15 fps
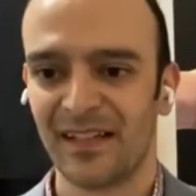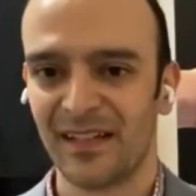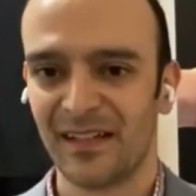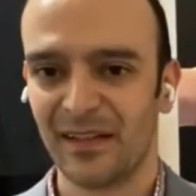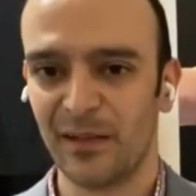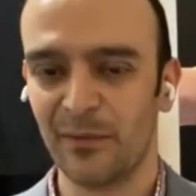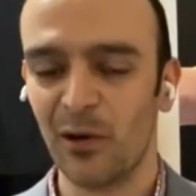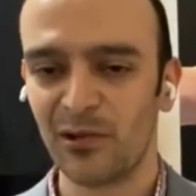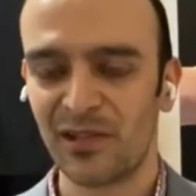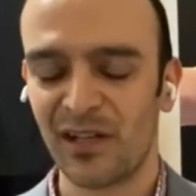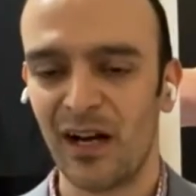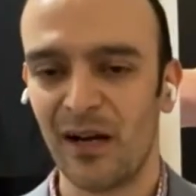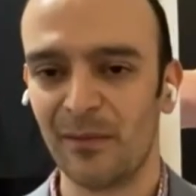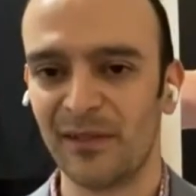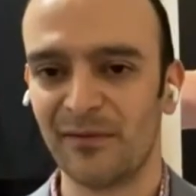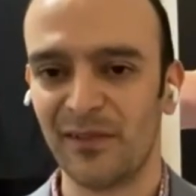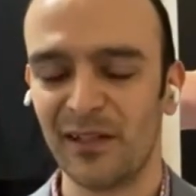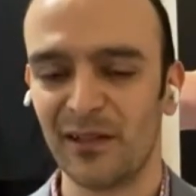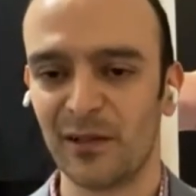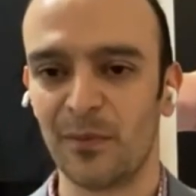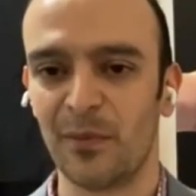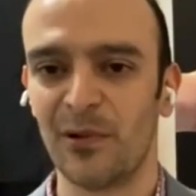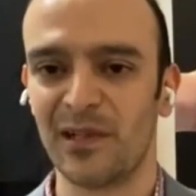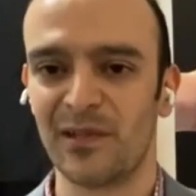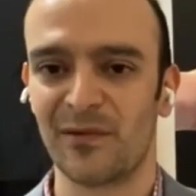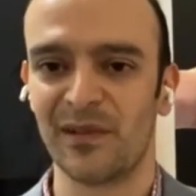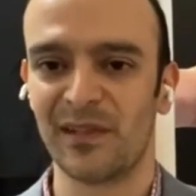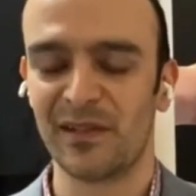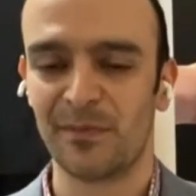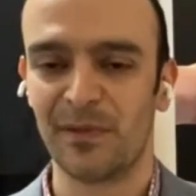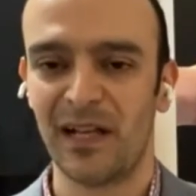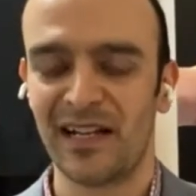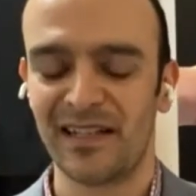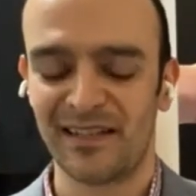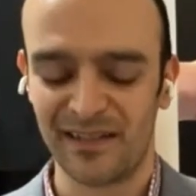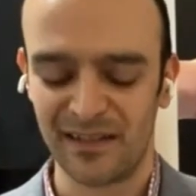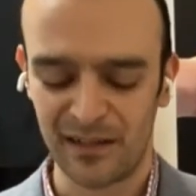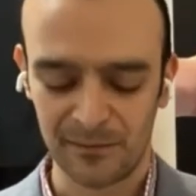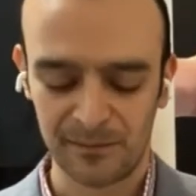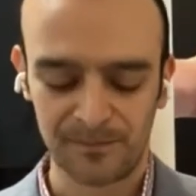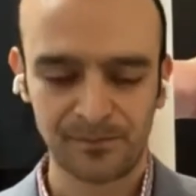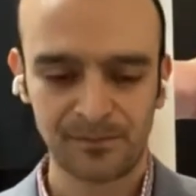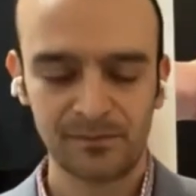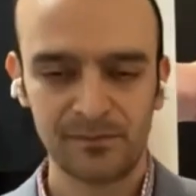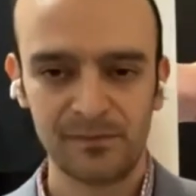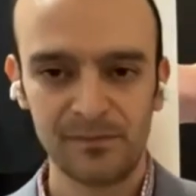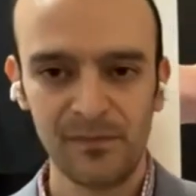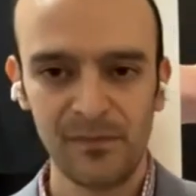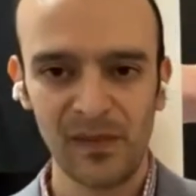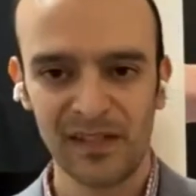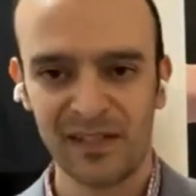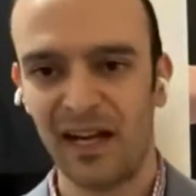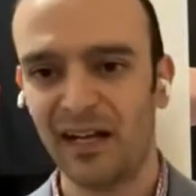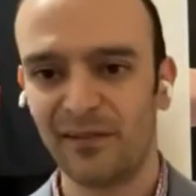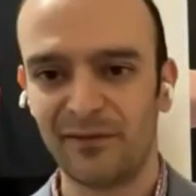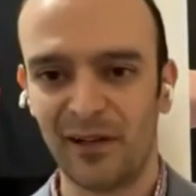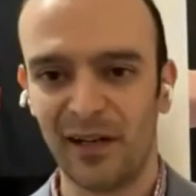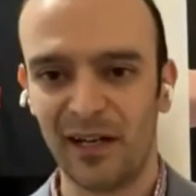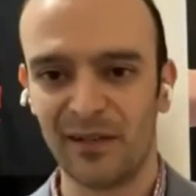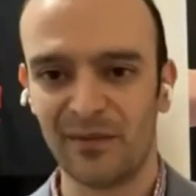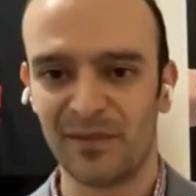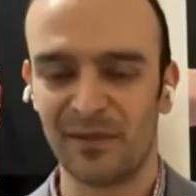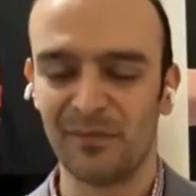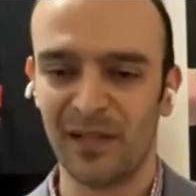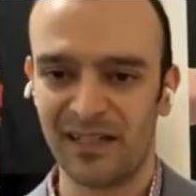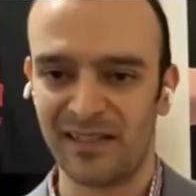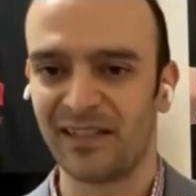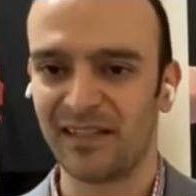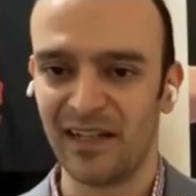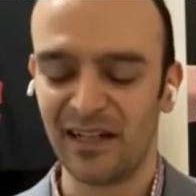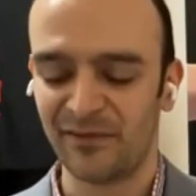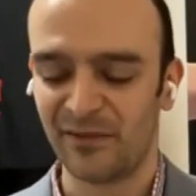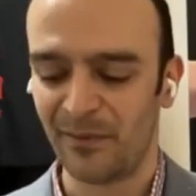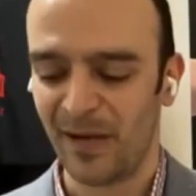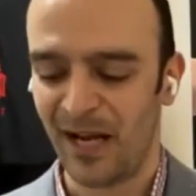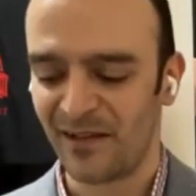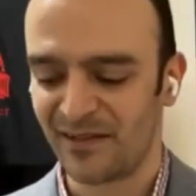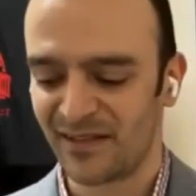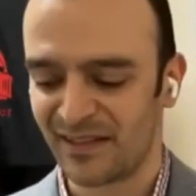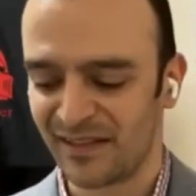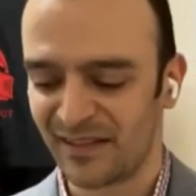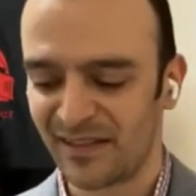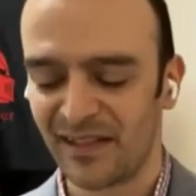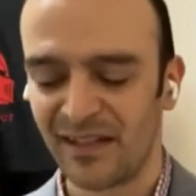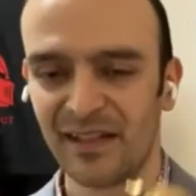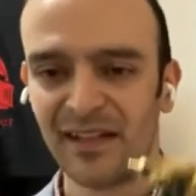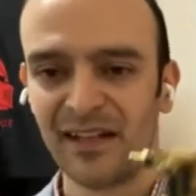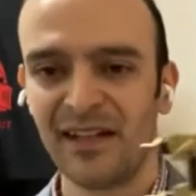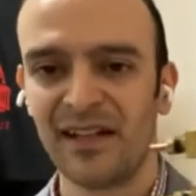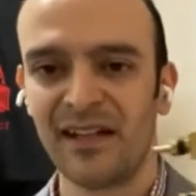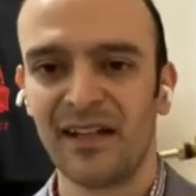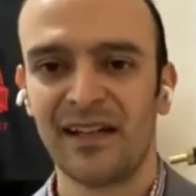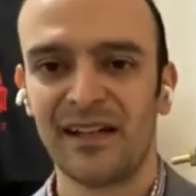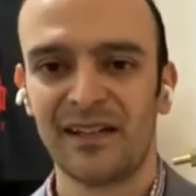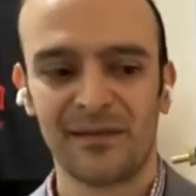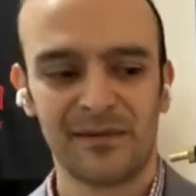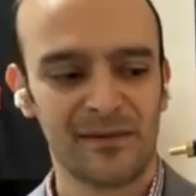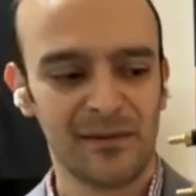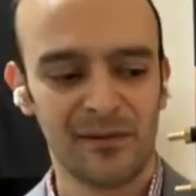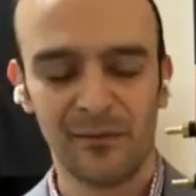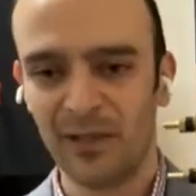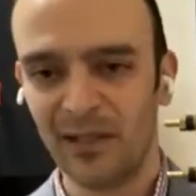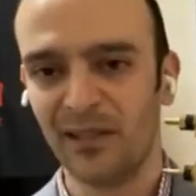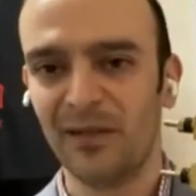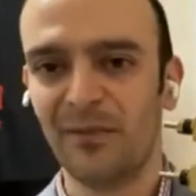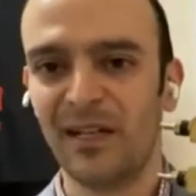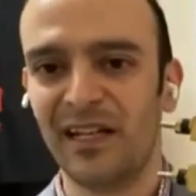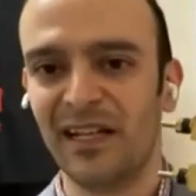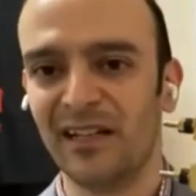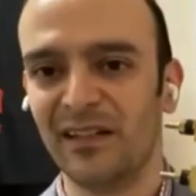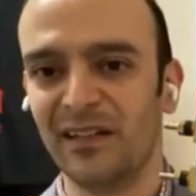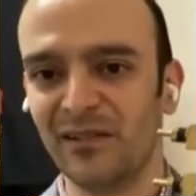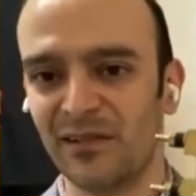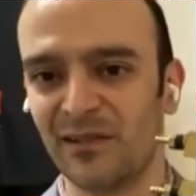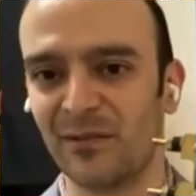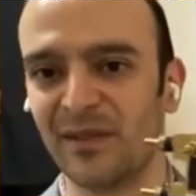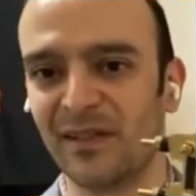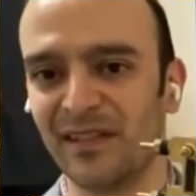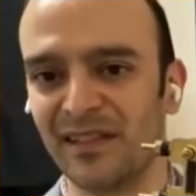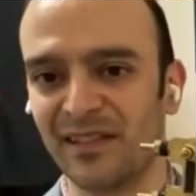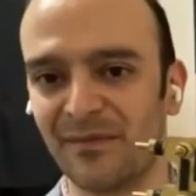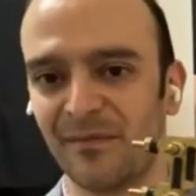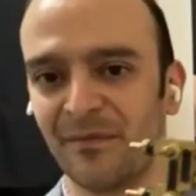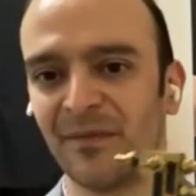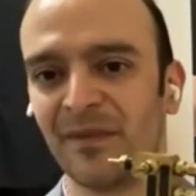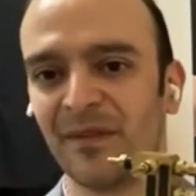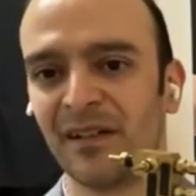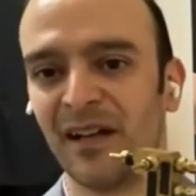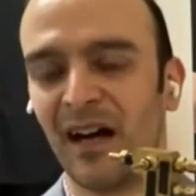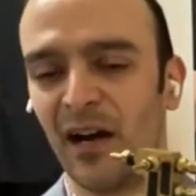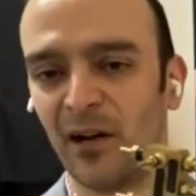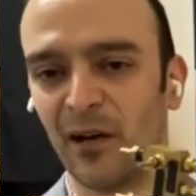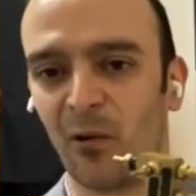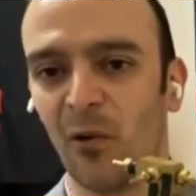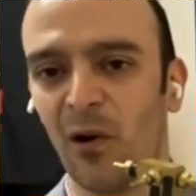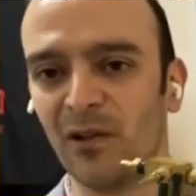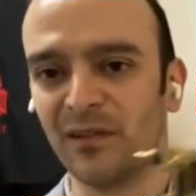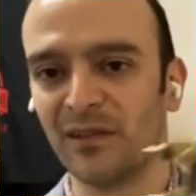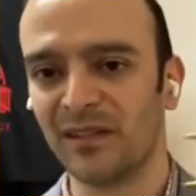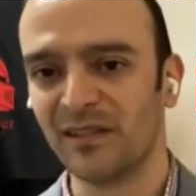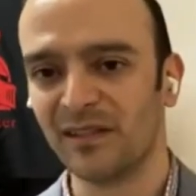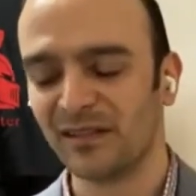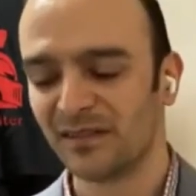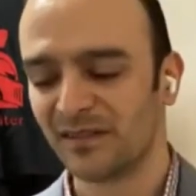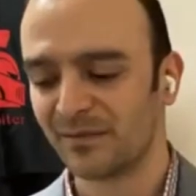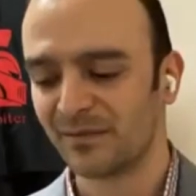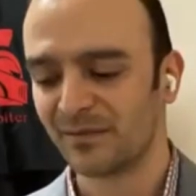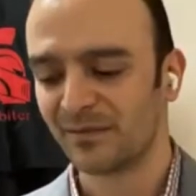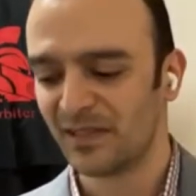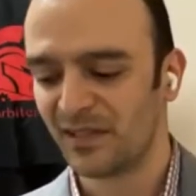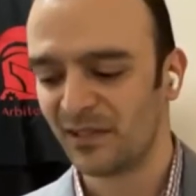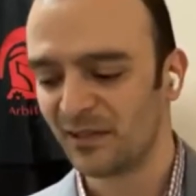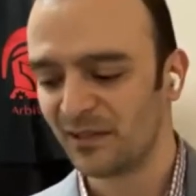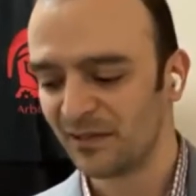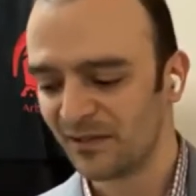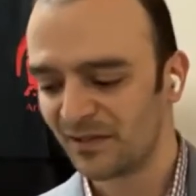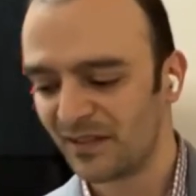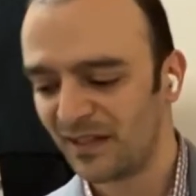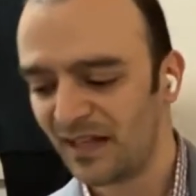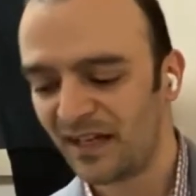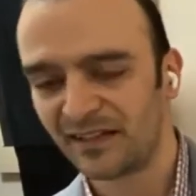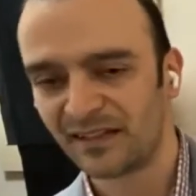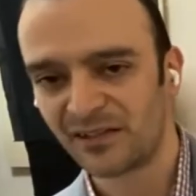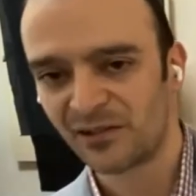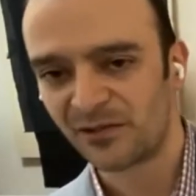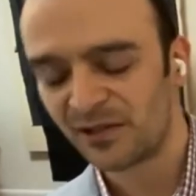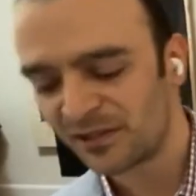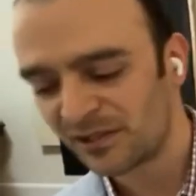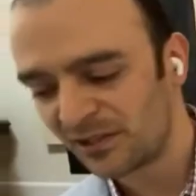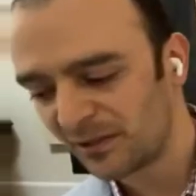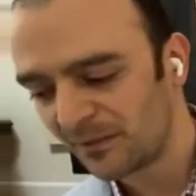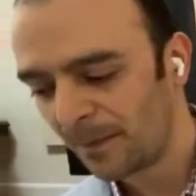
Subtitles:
the most common failure points were these plastic diaphragms and plastic diaphragm housings. We eliminated those with these higher quality materials and construction.